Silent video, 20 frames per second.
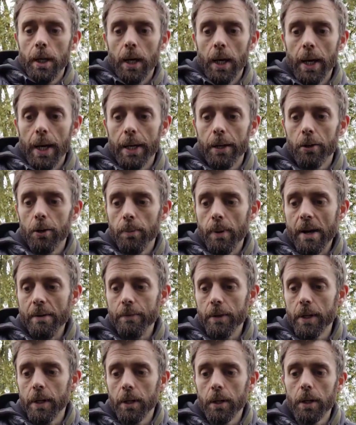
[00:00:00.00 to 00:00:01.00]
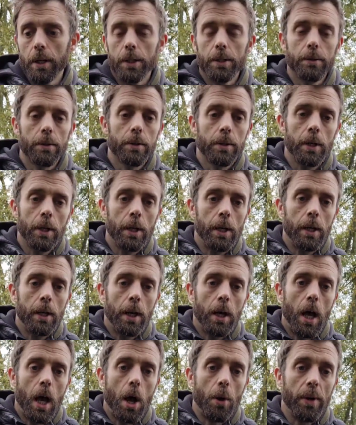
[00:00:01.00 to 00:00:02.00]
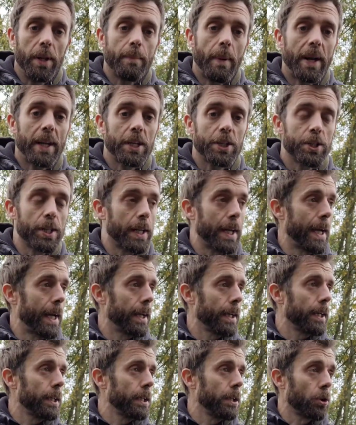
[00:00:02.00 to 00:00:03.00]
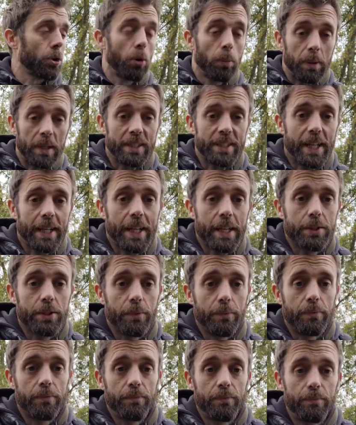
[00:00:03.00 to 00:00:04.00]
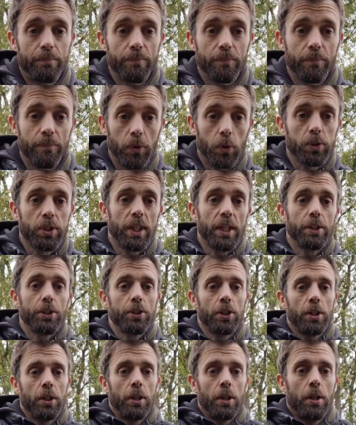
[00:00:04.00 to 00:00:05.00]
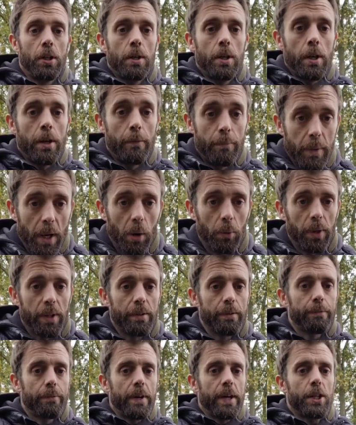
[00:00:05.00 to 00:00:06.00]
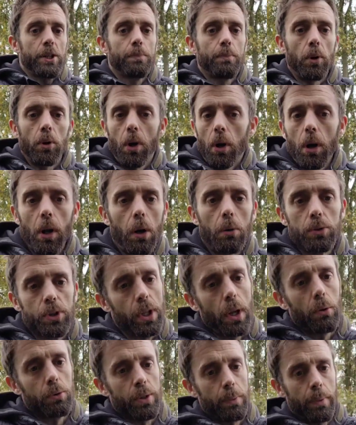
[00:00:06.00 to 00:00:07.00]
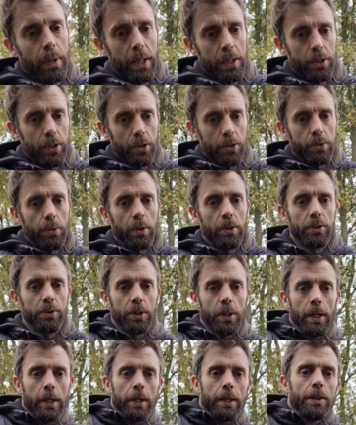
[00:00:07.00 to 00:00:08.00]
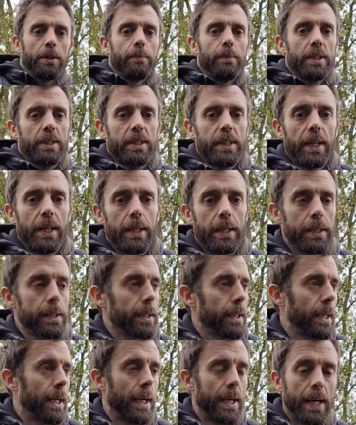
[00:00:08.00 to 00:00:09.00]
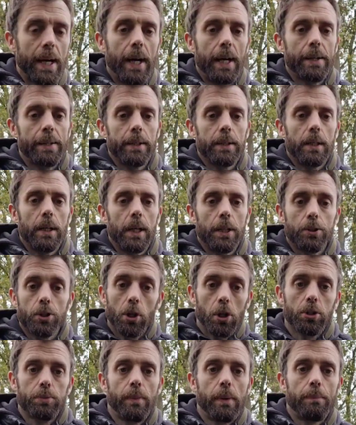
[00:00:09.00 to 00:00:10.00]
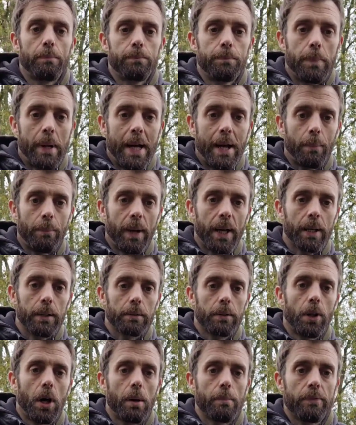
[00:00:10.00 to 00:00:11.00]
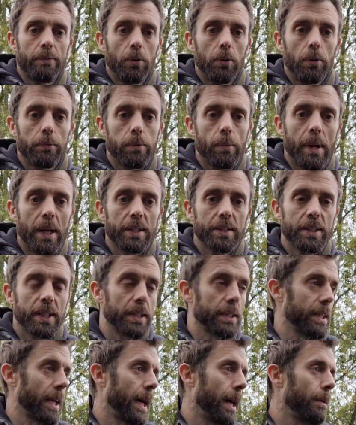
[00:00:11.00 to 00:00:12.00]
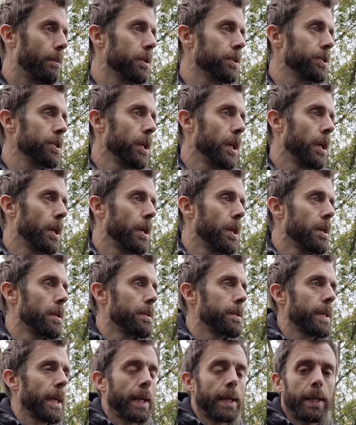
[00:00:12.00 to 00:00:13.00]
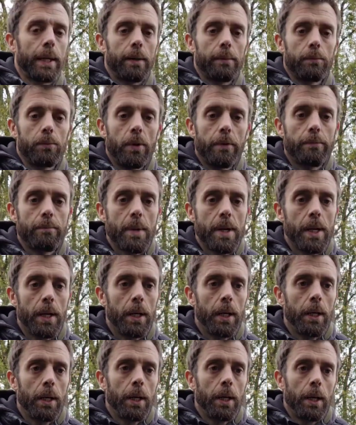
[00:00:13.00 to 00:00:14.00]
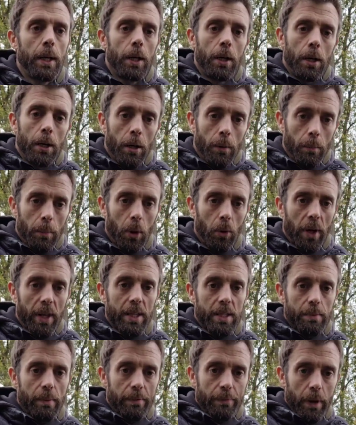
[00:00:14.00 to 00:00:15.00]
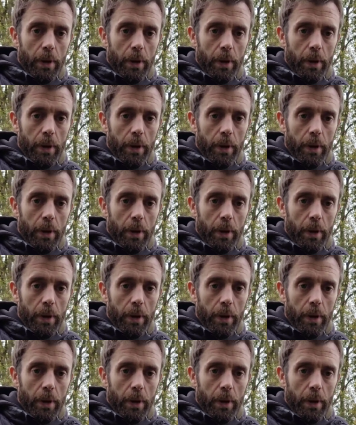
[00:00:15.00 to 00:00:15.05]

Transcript: I ended up having. And I only managed to get a couple of seconds of footage of me holding the fish, but I got loads and loads of pictures, because the mistake I charged my power bank the night before for about 6 hours, take it with me, plug it into my